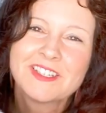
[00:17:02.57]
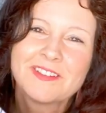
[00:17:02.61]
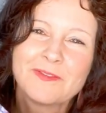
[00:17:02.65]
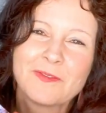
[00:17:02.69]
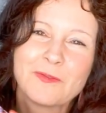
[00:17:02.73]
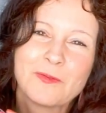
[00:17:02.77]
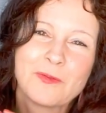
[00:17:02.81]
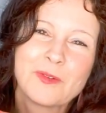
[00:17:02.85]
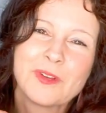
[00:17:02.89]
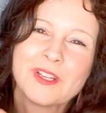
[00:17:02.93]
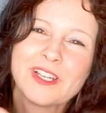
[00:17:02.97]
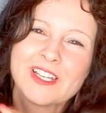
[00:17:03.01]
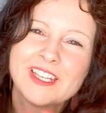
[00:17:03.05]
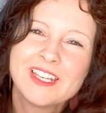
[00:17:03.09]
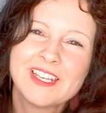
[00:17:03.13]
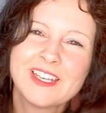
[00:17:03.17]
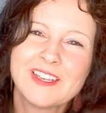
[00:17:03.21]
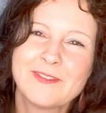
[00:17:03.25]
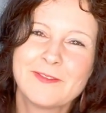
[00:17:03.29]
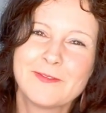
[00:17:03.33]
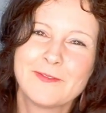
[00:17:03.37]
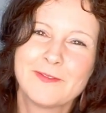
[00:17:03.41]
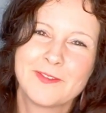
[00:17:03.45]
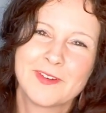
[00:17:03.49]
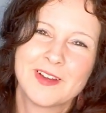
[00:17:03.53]
a
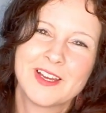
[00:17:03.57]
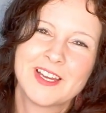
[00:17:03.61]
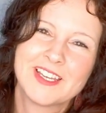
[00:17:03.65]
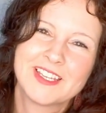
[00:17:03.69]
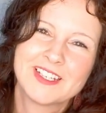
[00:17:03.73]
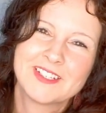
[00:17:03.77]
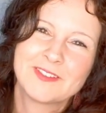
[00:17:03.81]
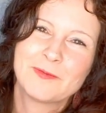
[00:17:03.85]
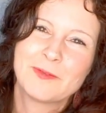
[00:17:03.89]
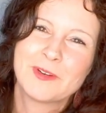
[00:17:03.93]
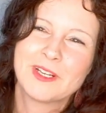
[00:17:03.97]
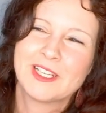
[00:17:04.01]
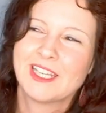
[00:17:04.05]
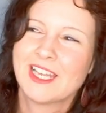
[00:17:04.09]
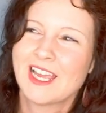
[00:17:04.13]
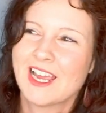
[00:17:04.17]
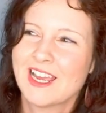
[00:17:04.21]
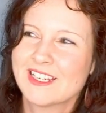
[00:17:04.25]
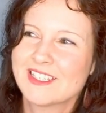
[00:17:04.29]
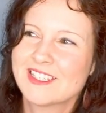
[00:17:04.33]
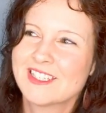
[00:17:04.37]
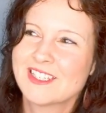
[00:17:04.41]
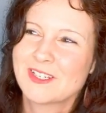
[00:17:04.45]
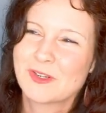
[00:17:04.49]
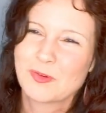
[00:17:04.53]
really fun,
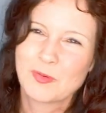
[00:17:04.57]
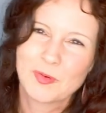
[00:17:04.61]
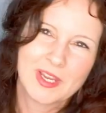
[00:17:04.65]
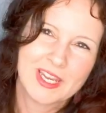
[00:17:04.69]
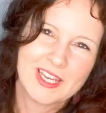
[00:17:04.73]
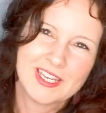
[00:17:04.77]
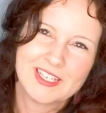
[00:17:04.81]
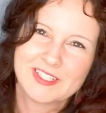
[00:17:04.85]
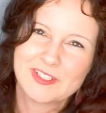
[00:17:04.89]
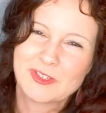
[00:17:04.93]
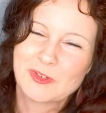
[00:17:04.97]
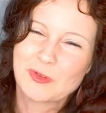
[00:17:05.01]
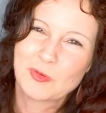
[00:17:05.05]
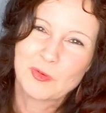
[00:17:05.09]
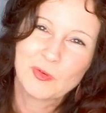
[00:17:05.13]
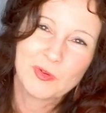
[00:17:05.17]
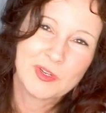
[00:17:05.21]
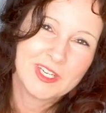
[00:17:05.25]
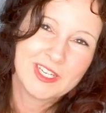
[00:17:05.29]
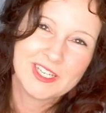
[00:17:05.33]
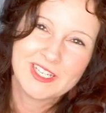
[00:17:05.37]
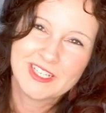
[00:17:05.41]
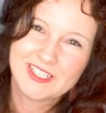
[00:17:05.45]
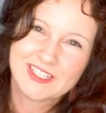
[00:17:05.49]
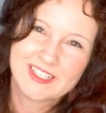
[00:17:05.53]
relaxing way to
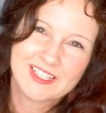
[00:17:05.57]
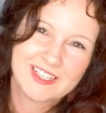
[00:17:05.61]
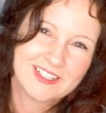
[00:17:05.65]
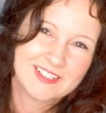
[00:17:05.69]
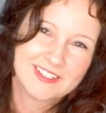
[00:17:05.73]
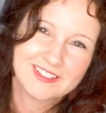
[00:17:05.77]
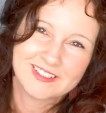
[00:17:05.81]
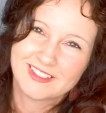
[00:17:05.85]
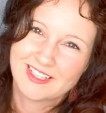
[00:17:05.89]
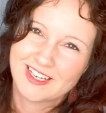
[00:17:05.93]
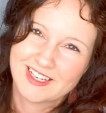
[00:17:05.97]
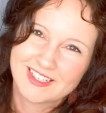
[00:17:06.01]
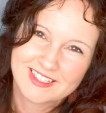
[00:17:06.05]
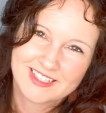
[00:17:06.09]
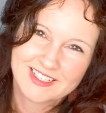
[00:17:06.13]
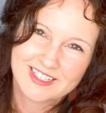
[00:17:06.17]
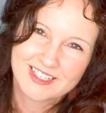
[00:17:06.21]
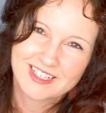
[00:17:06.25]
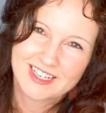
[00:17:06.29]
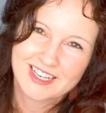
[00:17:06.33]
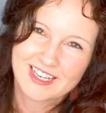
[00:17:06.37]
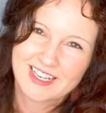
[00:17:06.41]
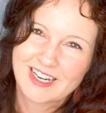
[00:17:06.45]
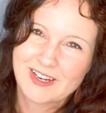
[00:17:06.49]
read a classic.